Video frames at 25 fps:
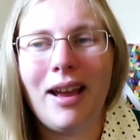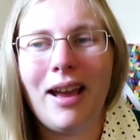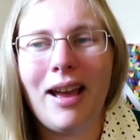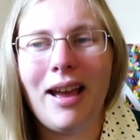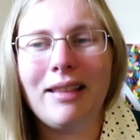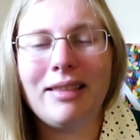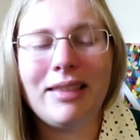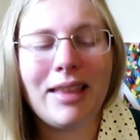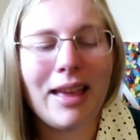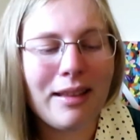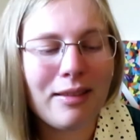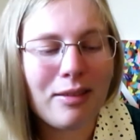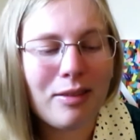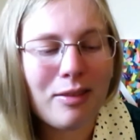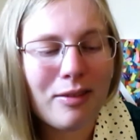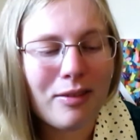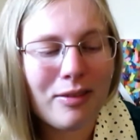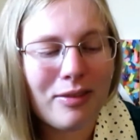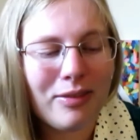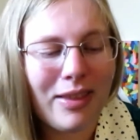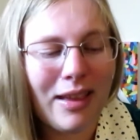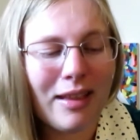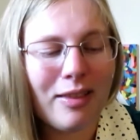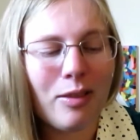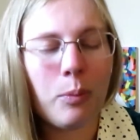And
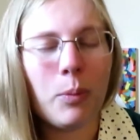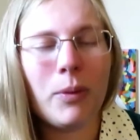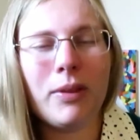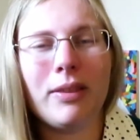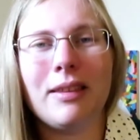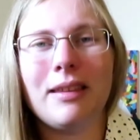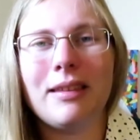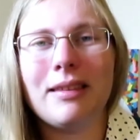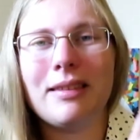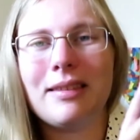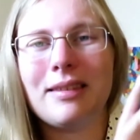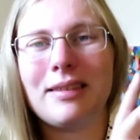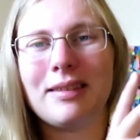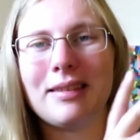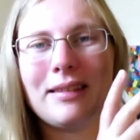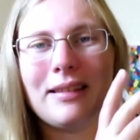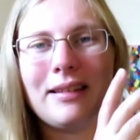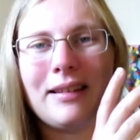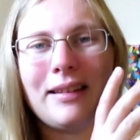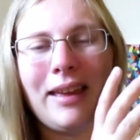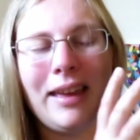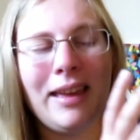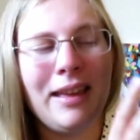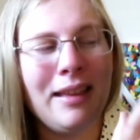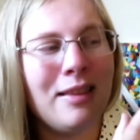that's that's what these
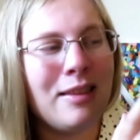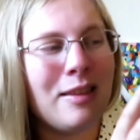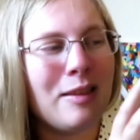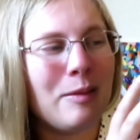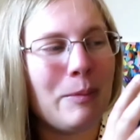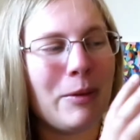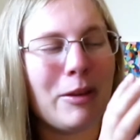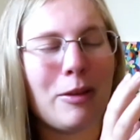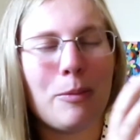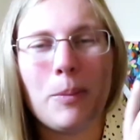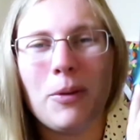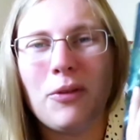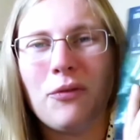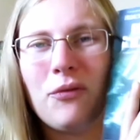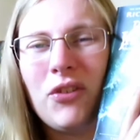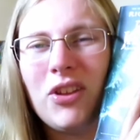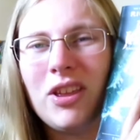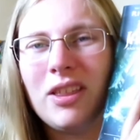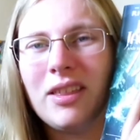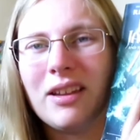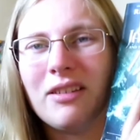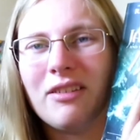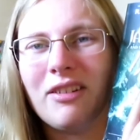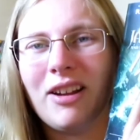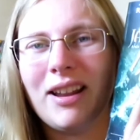kids must be
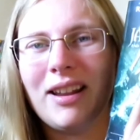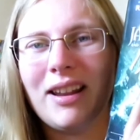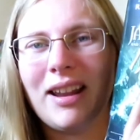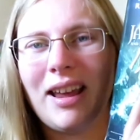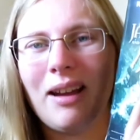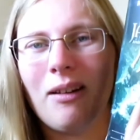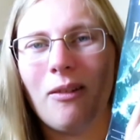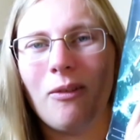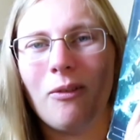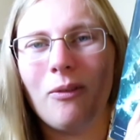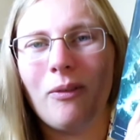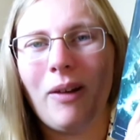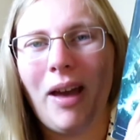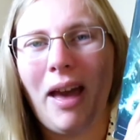feeling right now.